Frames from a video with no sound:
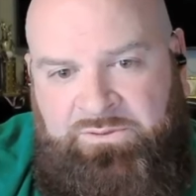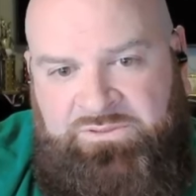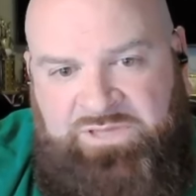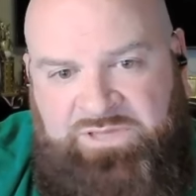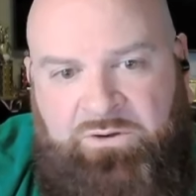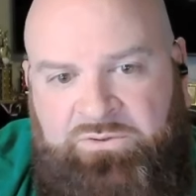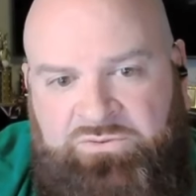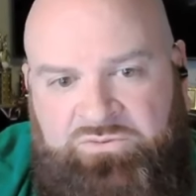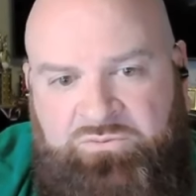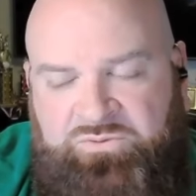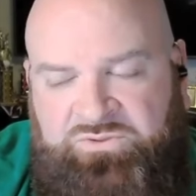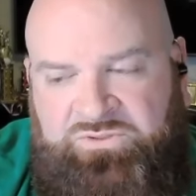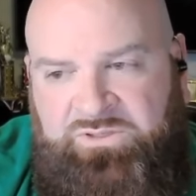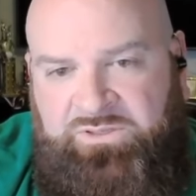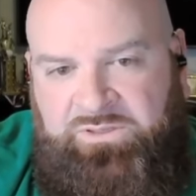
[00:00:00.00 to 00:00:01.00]
Sheryl
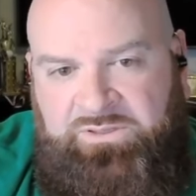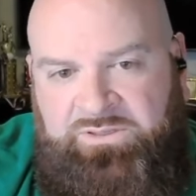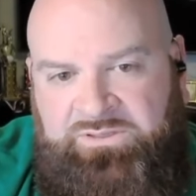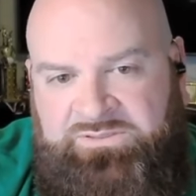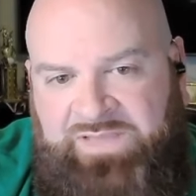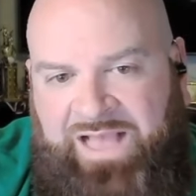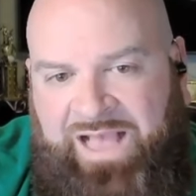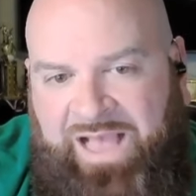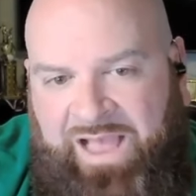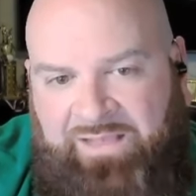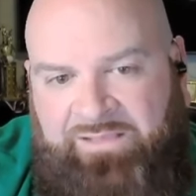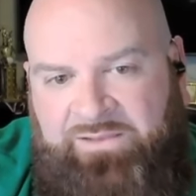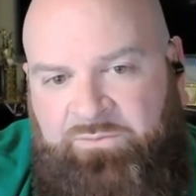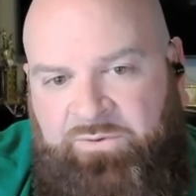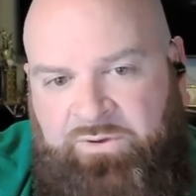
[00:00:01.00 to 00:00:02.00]
Swoopes is
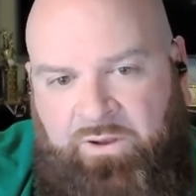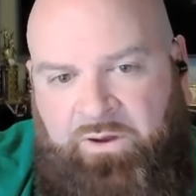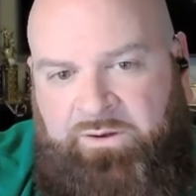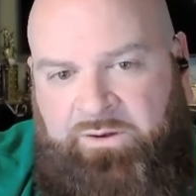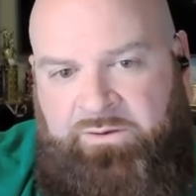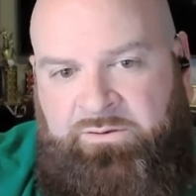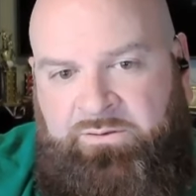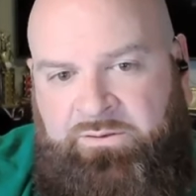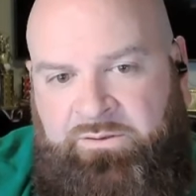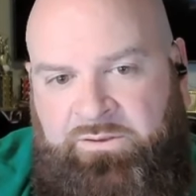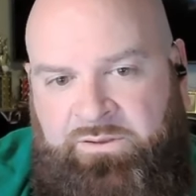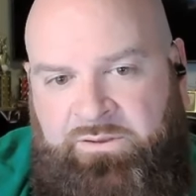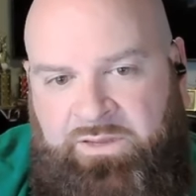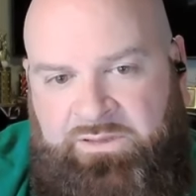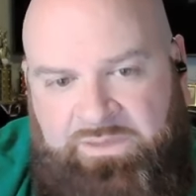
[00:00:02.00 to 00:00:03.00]
highly regarded
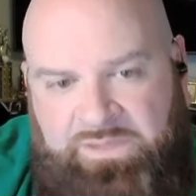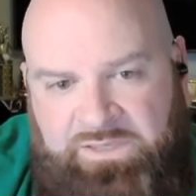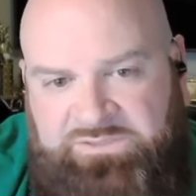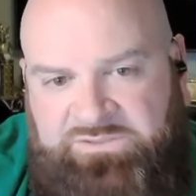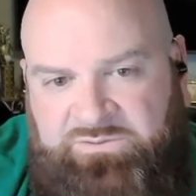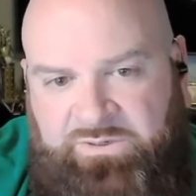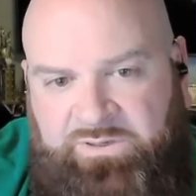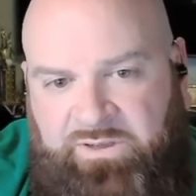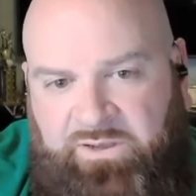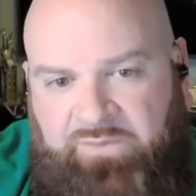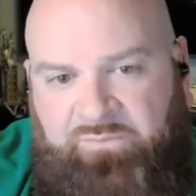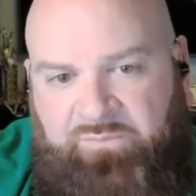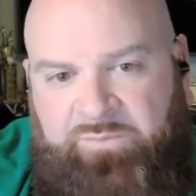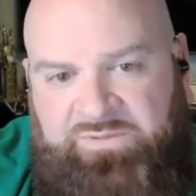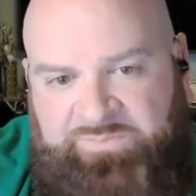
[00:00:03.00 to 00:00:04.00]
in the history
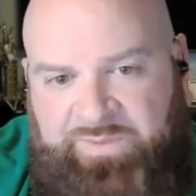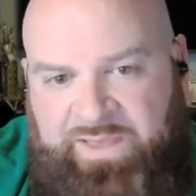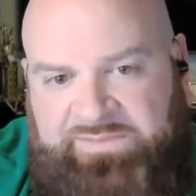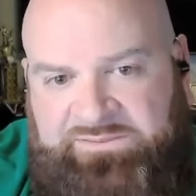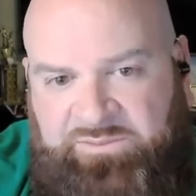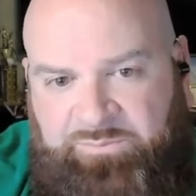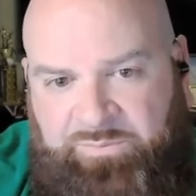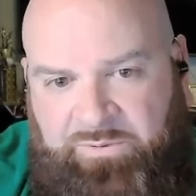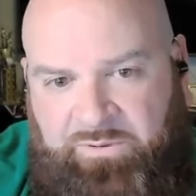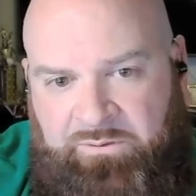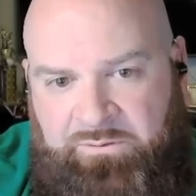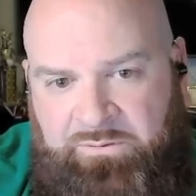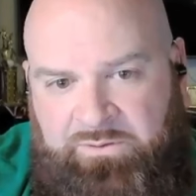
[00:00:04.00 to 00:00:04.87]
of women's basketball.